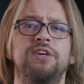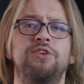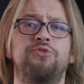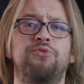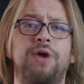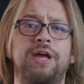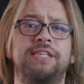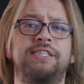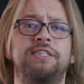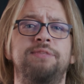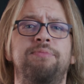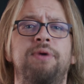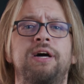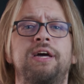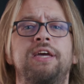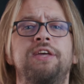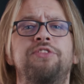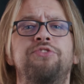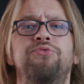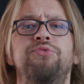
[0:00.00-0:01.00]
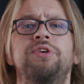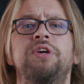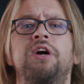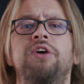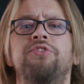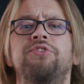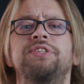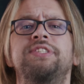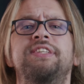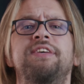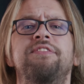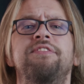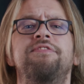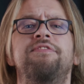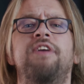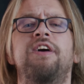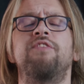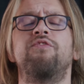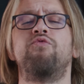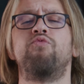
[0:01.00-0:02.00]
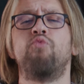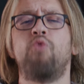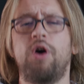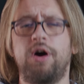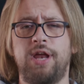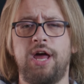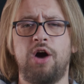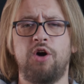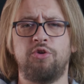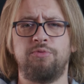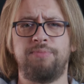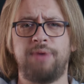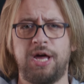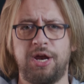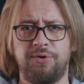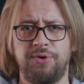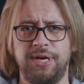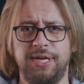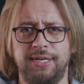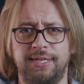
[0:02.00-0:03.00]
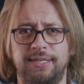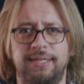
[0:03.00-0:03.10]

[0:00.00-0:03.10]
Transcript: granted by a 375 watt-hour battery,